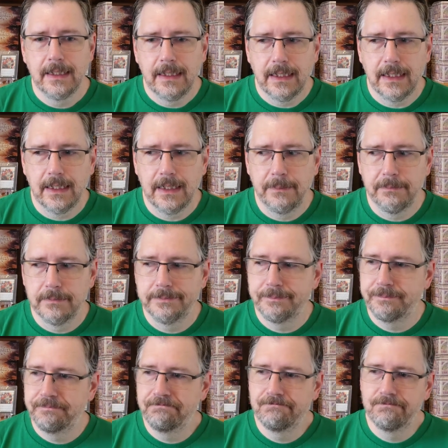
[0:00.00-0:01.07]
I'm
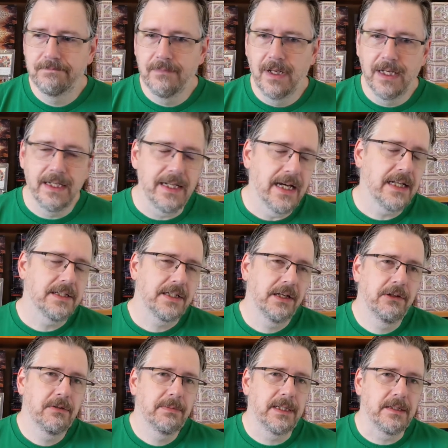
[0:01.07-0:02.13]
not
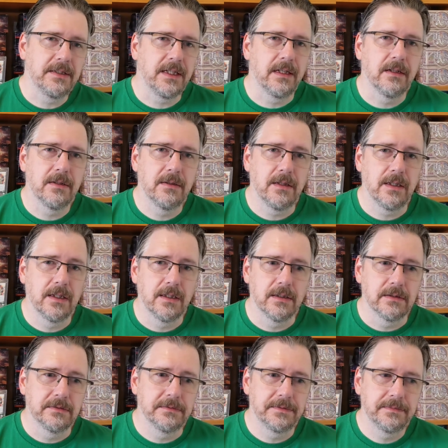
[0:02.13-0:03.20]
terribly scared
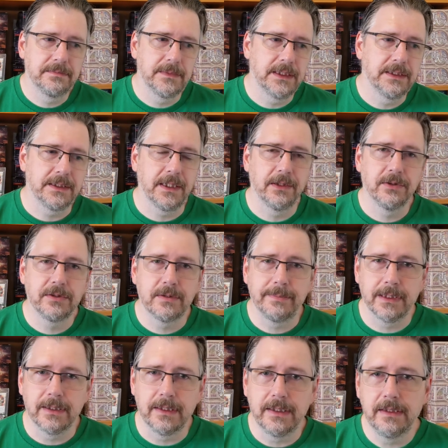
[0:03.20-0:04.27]
of his Herald's
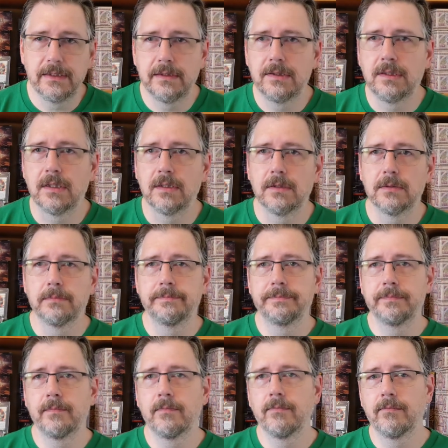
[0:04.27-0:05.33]
abilities. So
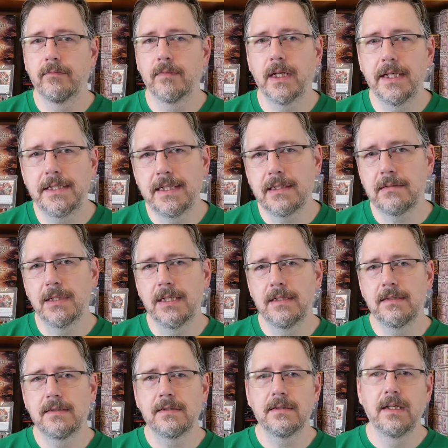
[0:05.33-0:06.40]
I take some
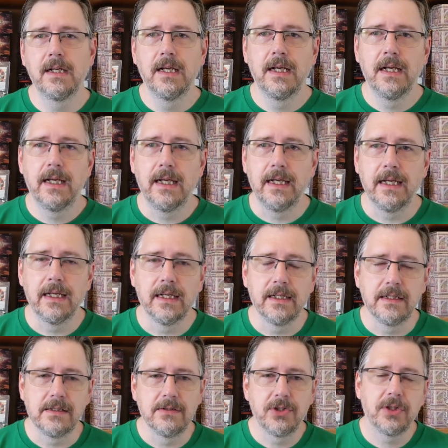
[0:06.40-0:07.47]
hits,
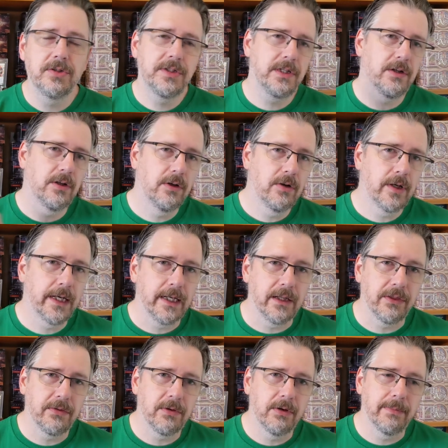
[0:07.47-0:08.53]
and turn 0, I can
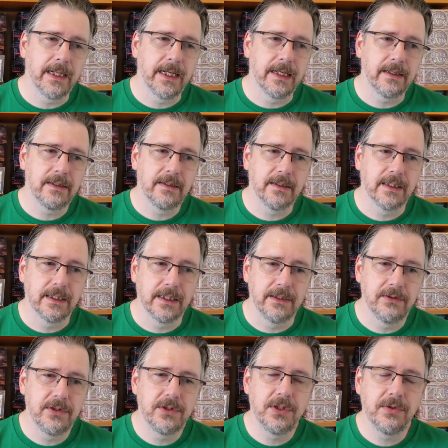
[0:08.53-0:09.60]
throw back
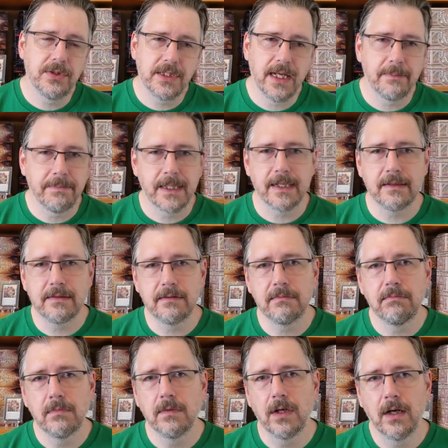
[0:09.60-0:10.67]
2 snapbacks
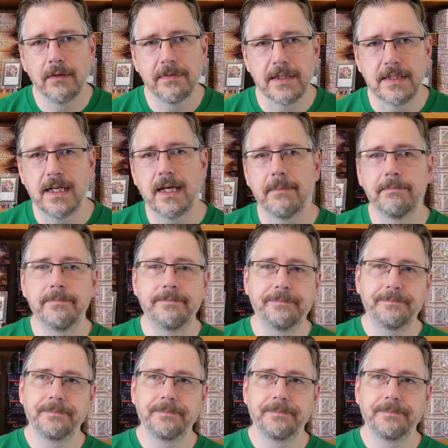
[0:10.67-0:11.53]
off the top.